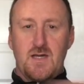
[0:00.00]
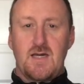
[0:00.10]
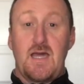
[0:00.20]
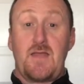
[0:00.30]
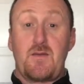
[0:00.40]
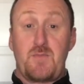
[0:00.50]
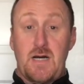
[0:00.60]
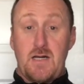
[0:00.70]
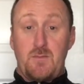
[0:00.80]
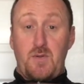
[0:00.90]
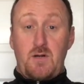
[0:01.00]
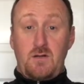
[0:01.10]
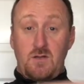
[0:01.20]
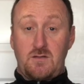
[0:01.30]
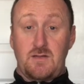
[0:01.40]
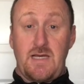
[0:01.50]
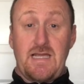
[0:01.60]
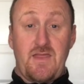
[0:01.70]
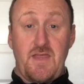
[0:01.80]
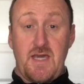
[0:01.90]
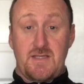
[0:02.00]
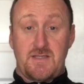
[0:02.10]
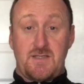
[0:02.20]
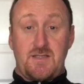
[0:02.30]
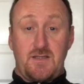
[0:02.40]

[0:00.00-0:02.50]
And the bottom part looks like this.